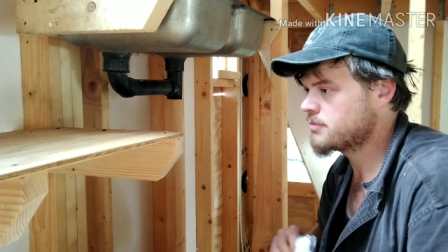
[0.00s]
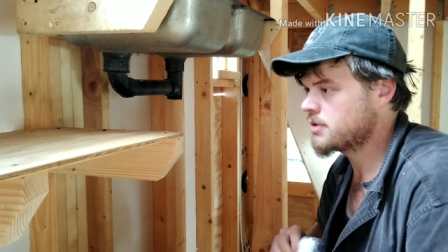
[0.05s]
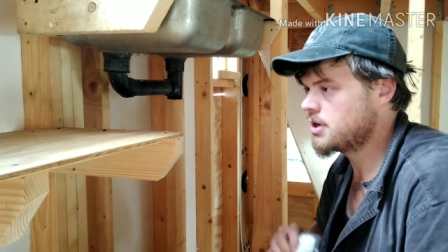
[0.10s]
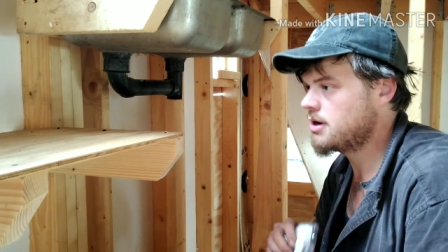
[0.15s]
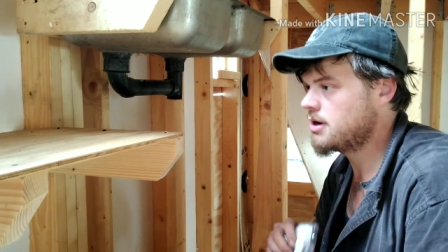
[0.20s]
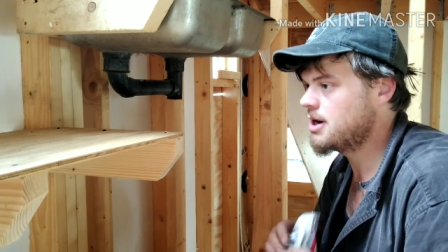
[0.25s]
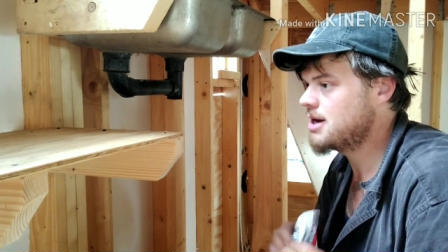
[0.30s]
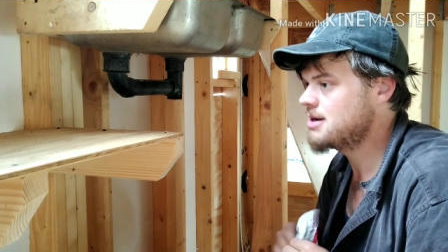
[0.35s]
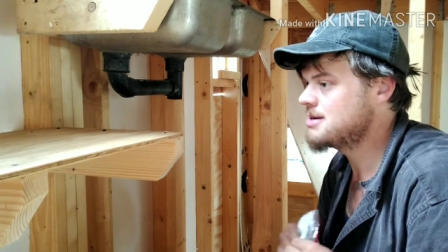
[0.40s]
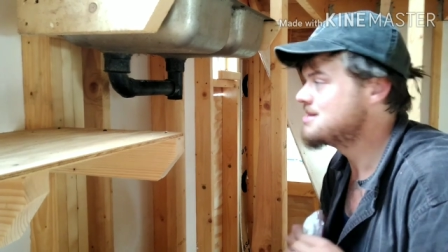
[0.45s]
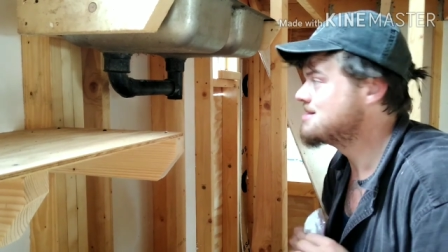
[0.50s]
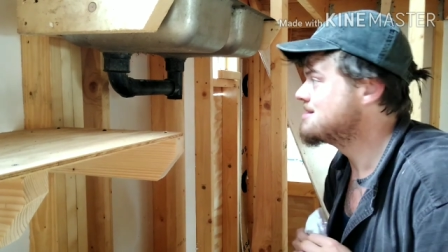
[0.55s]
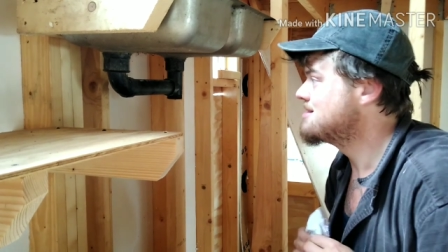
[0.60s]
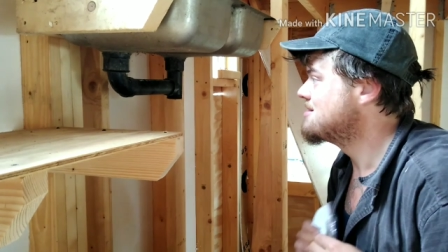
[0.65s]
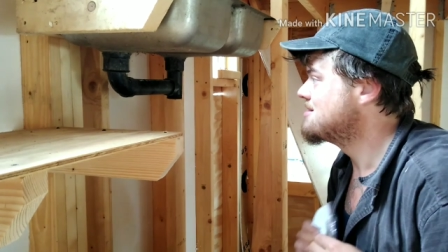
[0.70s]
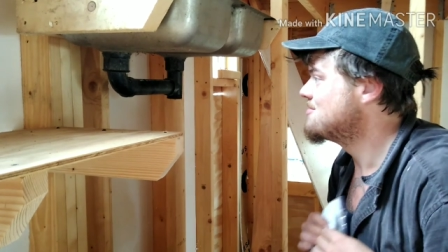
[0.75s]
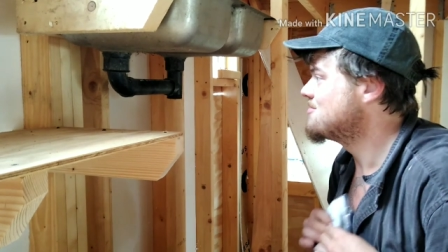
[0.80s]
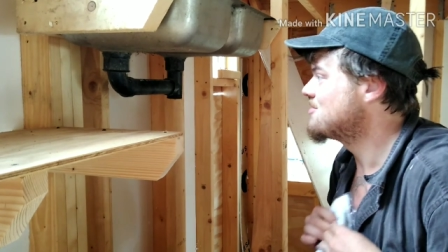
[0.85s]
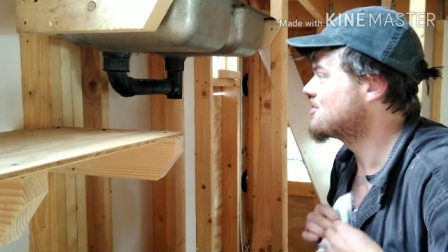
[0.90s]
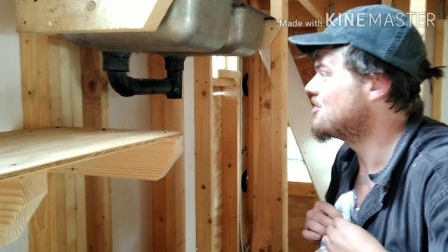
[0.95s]
Alright,
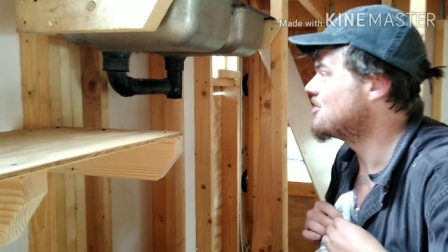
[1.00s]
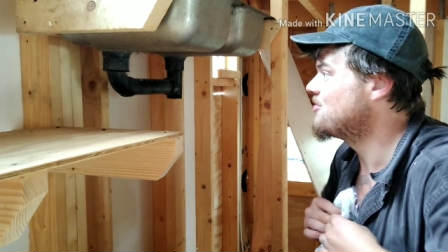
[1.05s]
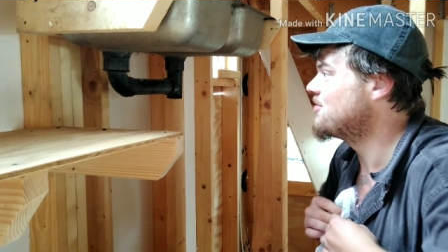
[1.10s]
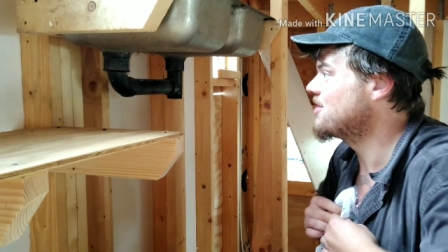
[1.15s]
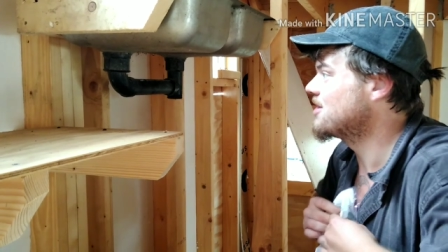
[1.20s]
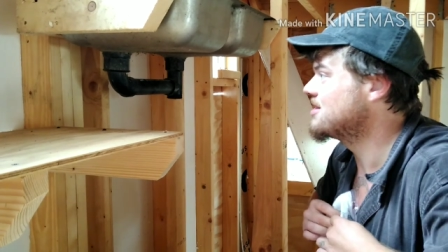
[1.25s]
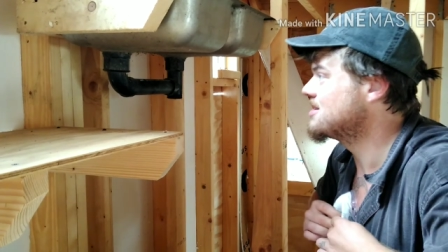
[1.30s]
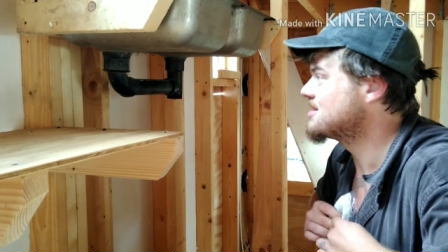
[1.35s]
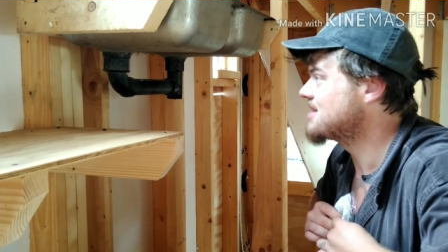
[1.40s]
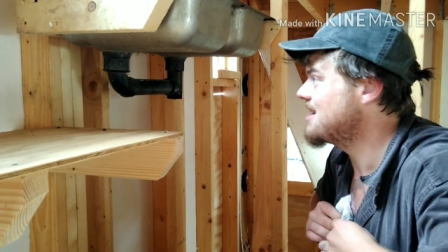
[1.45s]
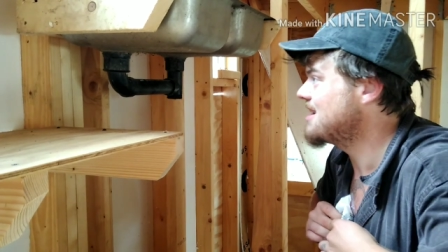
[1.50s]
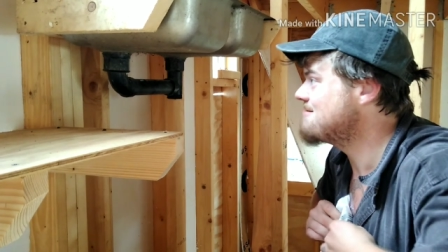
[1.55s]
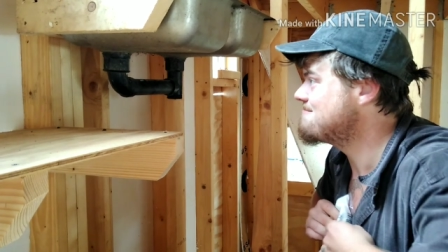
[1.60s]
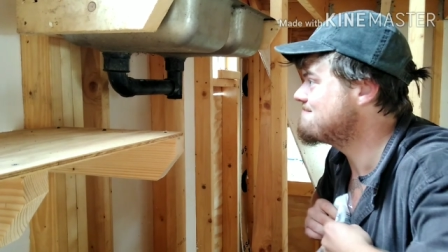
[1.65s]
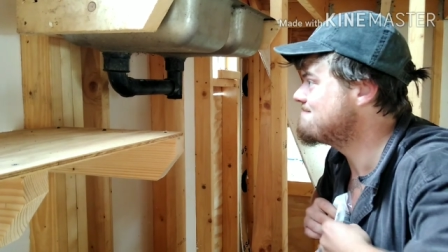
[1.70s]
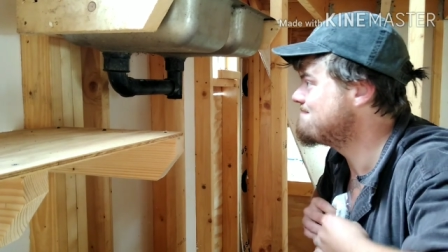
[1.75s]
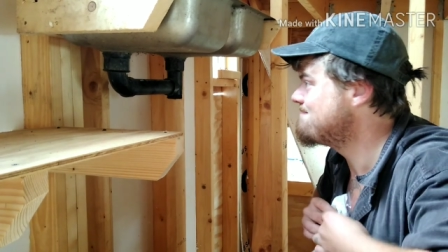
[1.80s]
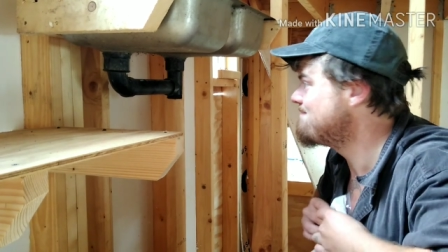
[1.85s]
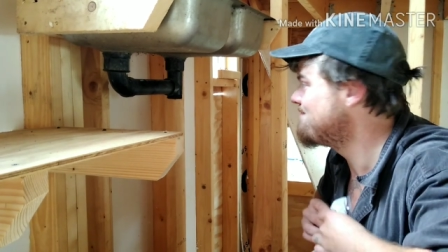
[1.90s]
we're going to figure this out.